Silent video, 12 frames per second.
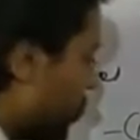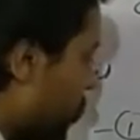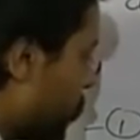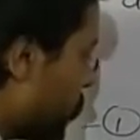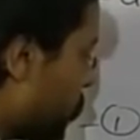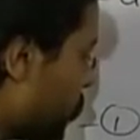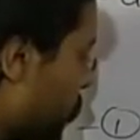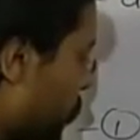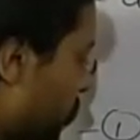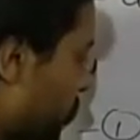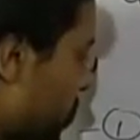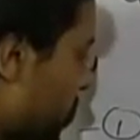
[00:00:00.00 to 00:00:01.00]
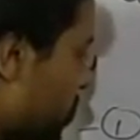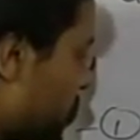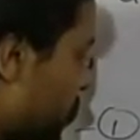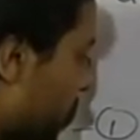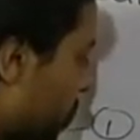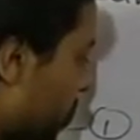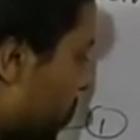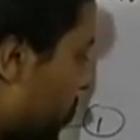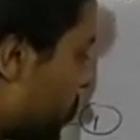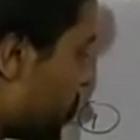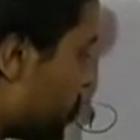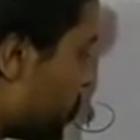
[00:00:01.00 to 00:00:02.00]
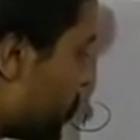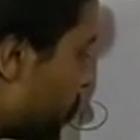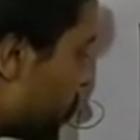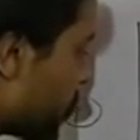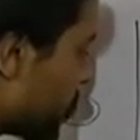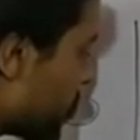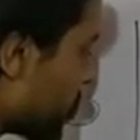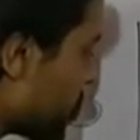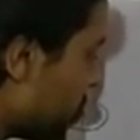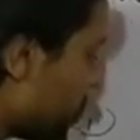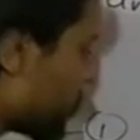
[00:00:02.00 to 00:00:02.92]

2b square equals to 4c